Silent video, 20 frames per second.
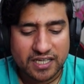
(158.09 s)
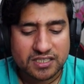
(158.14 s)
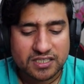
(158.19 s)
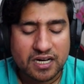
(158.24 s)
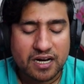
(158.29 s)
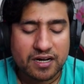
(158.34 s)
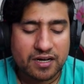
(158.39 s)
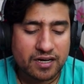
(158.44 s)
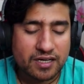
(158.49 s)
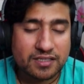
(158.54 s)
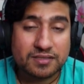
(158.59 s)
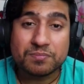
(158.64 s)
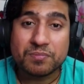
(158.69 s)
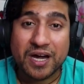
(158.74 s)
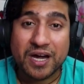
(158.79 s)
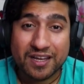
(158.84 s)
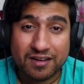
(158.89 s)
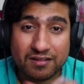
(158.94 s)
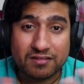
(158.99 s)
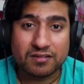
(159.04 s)
started as
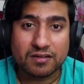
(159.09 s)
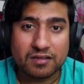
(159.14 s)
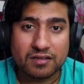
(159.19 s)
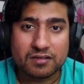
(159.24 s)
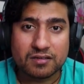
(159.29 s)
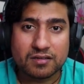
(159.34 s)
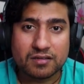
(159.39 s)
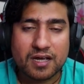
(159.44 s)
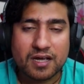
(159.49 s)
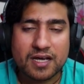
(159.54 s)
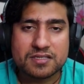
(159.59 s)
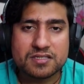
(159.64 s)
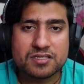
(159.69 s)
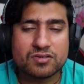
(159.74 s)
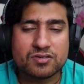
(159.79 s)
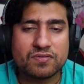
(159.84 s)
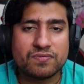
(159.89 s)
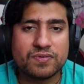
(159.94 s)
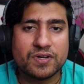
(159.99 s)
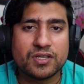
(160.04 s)
my career as a
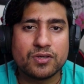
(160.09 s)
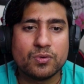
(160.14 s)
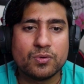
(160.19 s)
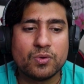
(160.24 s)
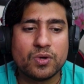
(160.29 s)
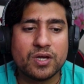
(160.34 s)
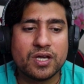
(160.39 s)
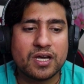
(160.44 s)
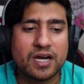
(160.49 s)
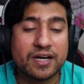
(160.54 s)
software QA,